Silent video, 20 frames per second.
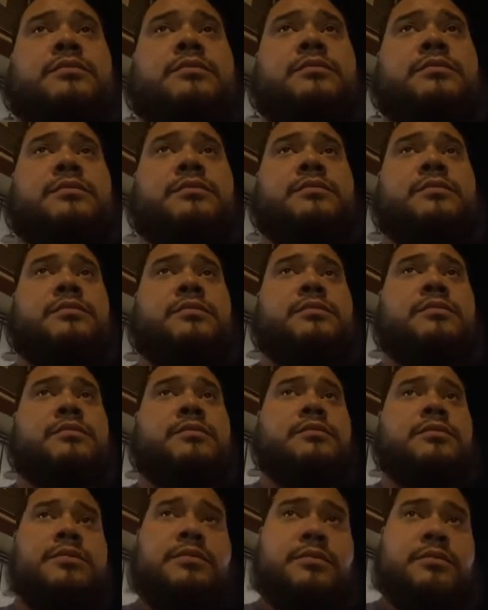
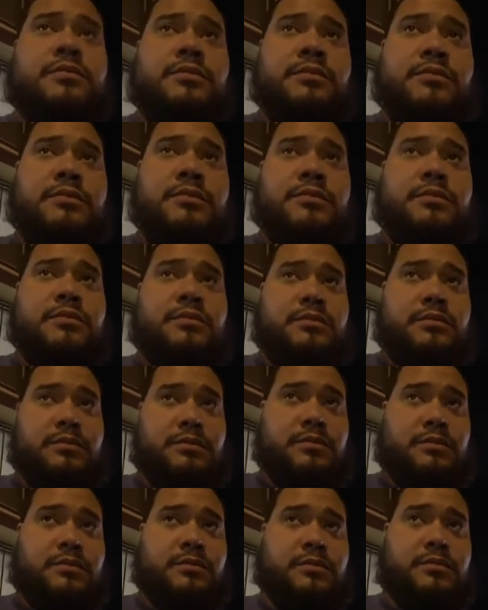
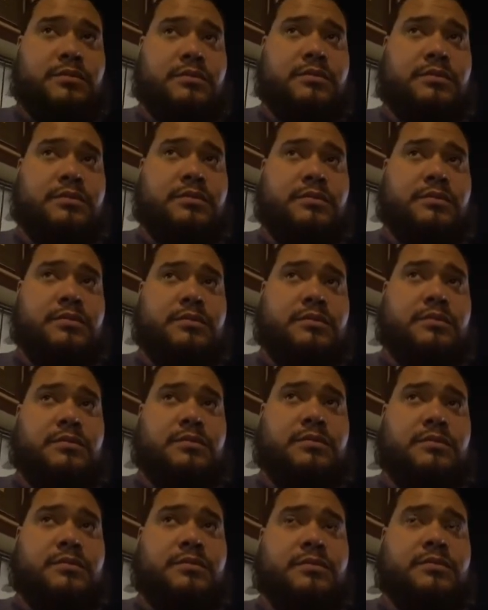
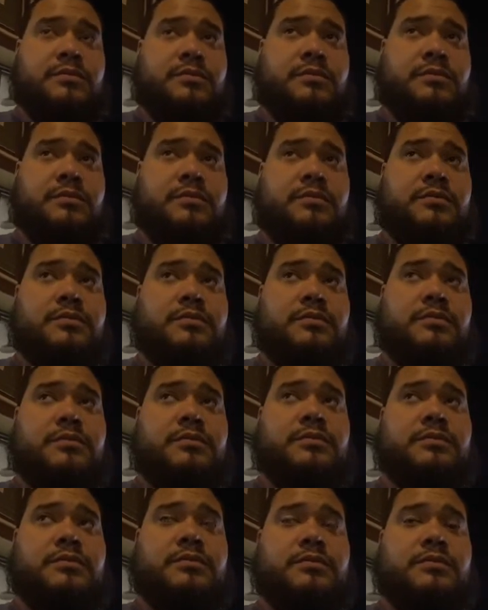
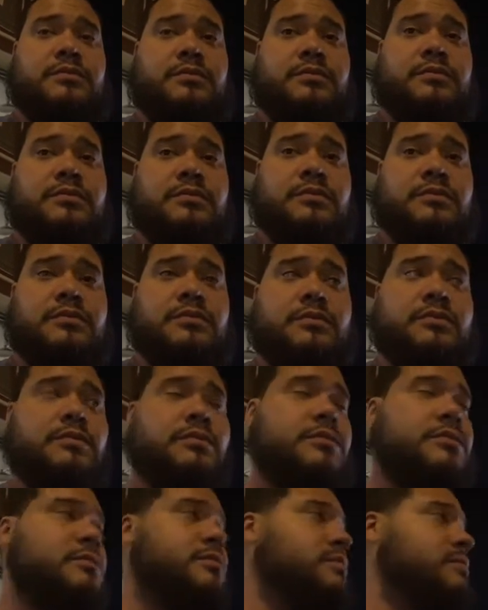
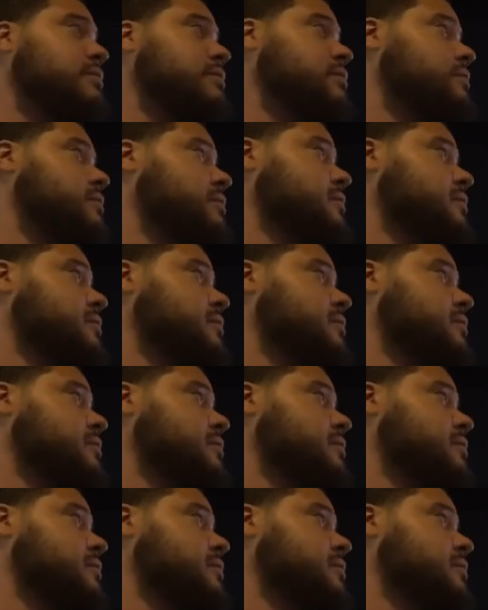[no speech]